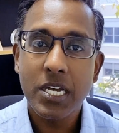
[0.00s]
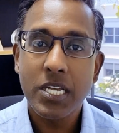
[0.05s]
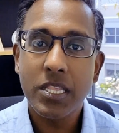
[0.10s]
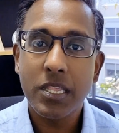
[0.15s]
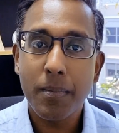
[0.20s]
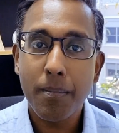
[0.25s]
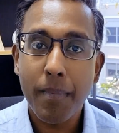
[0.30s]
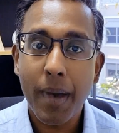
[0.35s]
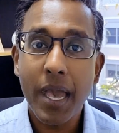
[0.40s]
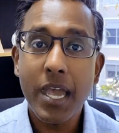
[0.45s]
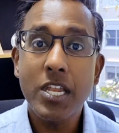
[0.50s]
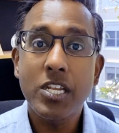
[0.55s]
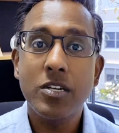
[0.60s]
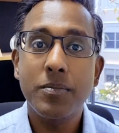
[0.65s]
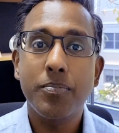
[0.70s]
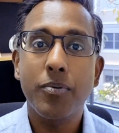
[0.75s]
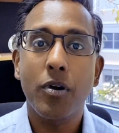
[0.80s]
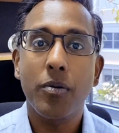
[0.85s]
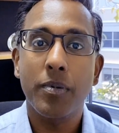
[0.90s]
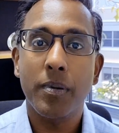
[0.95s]
The major
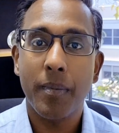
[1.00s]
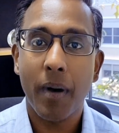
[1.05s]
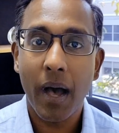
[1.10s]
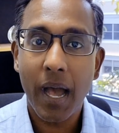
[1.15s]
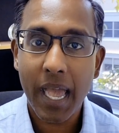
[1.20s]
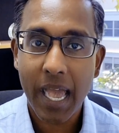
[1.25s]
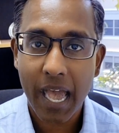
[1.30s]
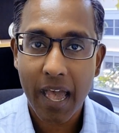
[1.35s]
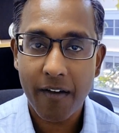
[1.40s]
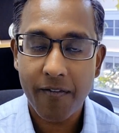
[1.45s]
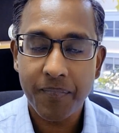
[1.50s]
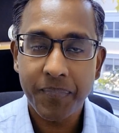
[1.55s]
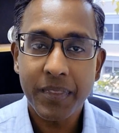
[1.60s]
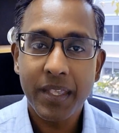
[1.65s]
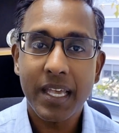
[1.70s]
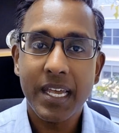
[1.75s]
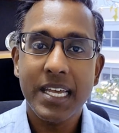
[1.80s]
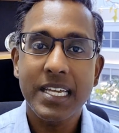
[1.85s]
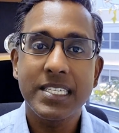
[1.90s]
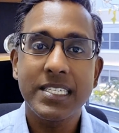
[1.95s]
problem I have
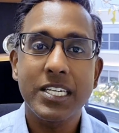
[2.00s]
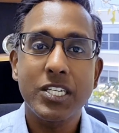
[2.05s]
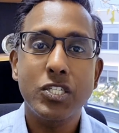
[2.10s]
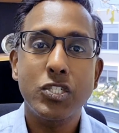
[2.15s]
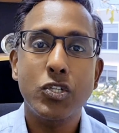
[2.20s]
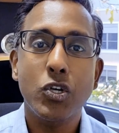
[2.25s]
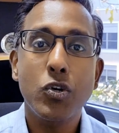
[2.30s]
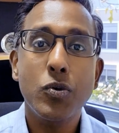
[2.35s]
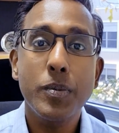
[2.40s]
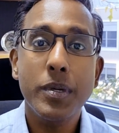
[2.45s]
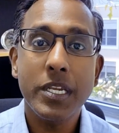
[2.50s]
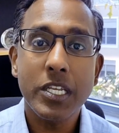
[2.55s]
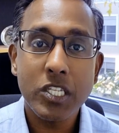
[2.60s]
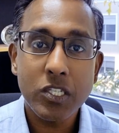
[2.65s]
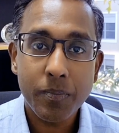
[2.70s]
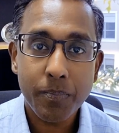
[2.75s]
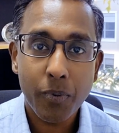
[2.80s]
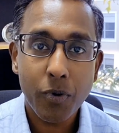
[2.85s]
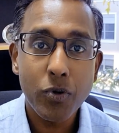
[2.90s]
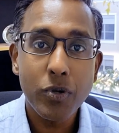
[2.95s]
is that so many
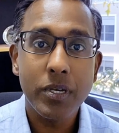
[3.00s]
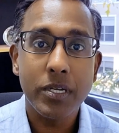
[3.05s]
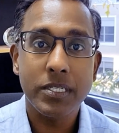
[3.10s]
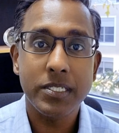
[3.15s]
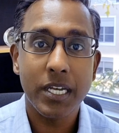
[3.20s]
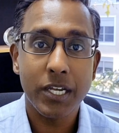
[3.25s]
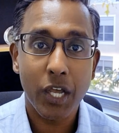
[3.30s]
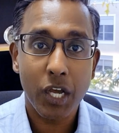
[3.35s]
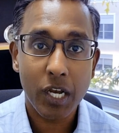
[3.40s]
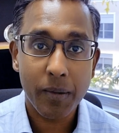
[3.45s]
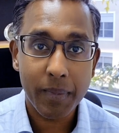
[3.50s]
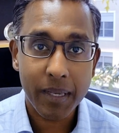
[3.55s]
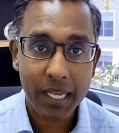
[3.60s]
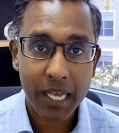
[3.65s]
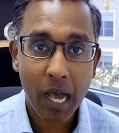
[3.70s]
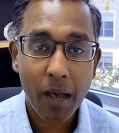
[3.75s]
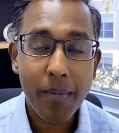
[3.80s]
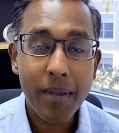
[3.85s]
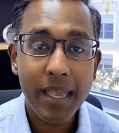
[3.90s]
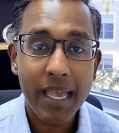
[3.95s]
spruikers are going to be
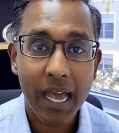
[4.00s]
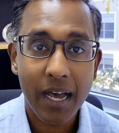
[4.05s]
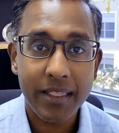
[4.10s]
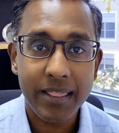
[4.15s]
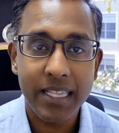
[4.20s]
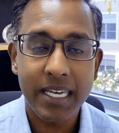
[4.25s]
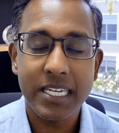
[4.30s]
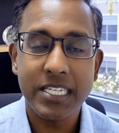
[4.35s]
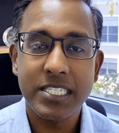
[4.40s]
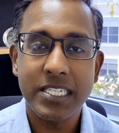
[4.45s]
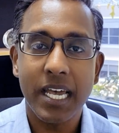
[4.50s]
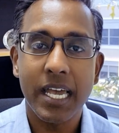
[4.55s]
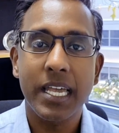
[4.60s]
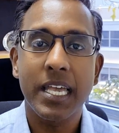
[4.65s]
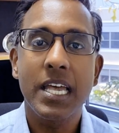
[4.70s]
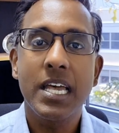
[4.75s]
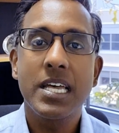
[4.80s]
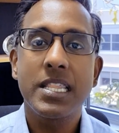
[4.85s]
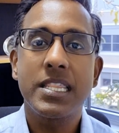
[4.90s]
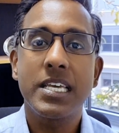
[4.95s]
coming out there saying
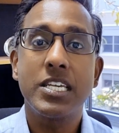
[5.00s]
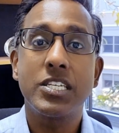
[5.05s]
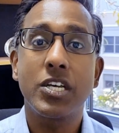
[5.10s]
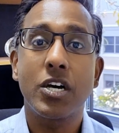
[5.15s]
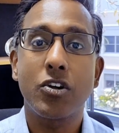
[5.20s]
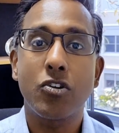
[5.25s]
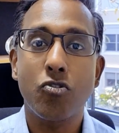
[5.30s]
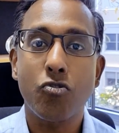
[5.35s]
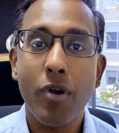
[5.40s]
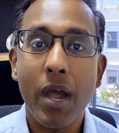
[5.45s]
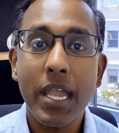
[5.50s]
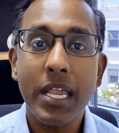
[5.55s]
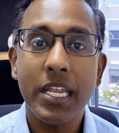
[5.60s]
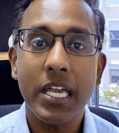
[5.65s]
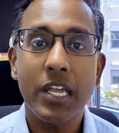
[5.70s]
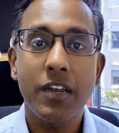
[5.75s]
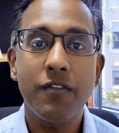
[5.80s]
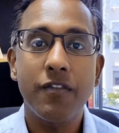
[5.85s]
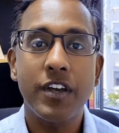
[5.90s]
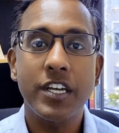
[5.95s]
these are great
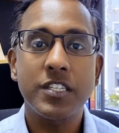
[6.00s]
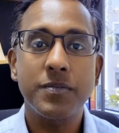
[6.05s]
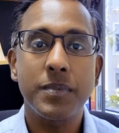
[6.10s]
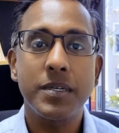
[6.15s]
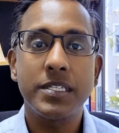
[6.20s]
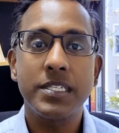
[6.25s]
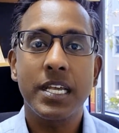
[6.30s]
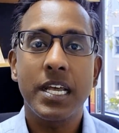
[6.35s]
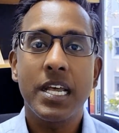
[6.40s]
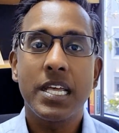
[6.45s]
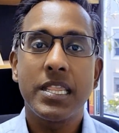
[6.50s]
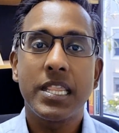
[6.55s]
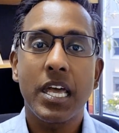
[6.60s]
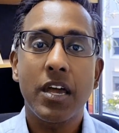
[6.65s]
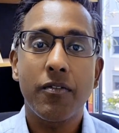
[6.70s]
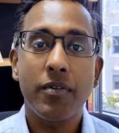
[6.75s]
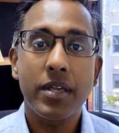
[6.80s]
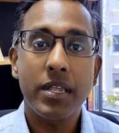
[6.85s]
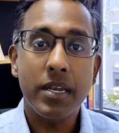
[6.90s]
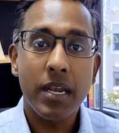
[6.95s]
investments,
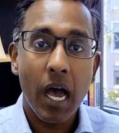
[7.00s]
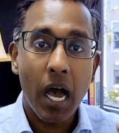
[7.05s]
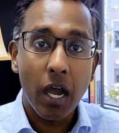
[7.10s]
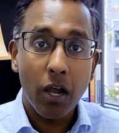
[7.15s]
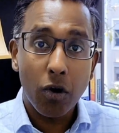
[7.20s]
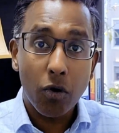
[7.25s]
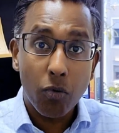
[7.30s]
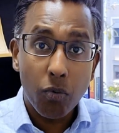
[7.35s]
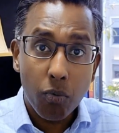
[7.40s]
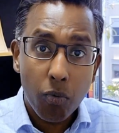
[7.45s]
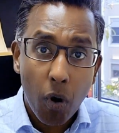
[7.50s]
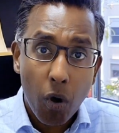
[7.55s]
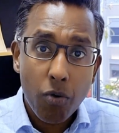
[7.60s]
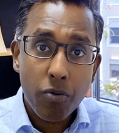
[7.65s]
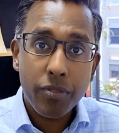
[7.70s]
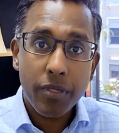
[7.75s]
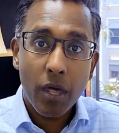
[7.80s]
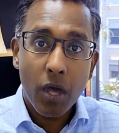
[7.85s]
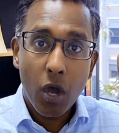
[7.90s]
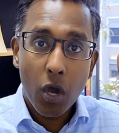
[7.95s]
they're in a
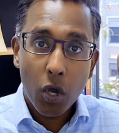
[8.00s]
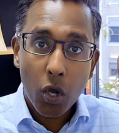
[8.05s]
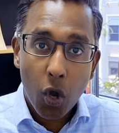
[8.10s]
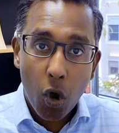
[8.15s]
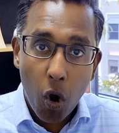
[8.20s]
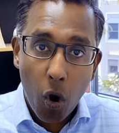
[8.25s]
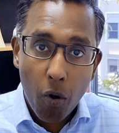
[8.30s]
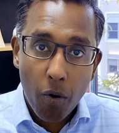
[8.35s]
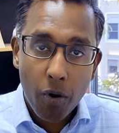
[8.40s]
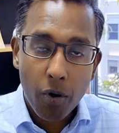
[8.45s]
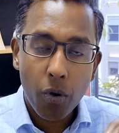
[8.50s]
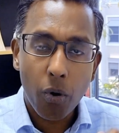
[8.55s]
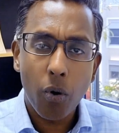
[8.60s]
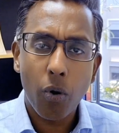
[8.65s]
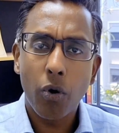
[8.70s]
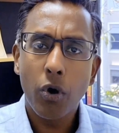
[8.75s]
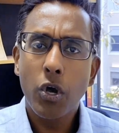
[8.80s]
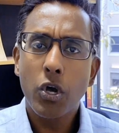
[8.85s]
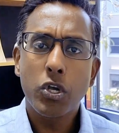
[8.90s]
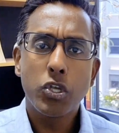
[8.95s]
growth corridor,
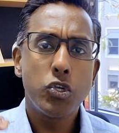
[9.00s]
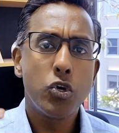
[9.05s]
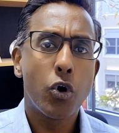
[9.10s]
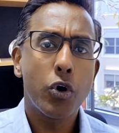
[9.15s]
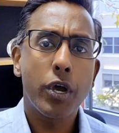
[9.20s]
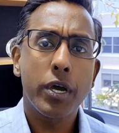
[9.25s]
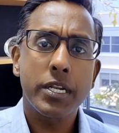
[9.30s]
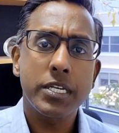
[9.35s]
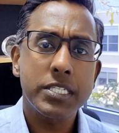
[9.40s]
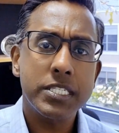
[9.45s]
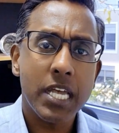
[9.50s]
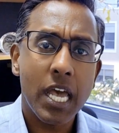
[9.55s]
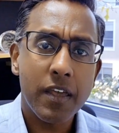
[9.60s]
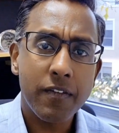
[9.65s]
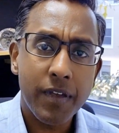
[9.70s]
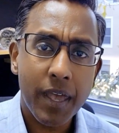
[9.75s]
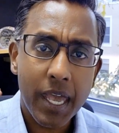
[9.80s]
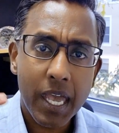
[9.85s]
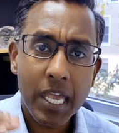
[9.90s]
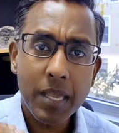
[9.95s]
you're going to save
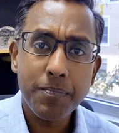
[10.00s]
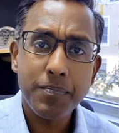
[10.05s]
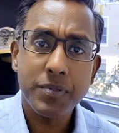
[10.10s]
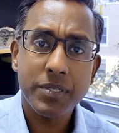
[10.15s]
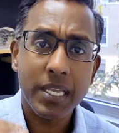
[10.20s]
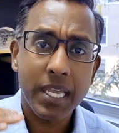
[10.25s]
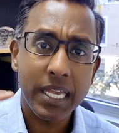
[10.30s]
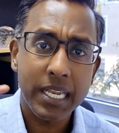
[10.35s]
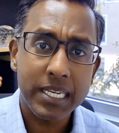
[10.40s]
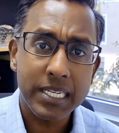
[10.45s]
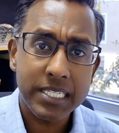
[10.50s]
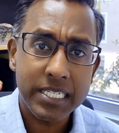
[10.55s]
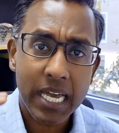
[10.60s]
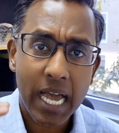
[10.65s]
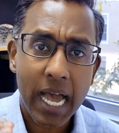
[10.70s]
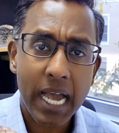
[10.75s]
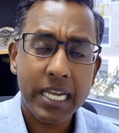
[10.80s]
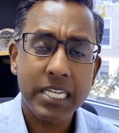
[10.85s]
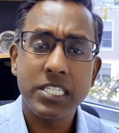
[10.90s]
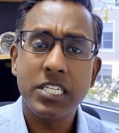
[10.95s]
heaps in
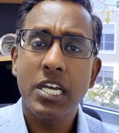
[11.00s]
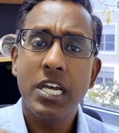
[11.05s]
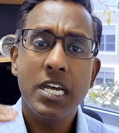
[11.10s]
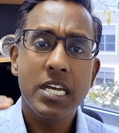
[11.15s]
tax,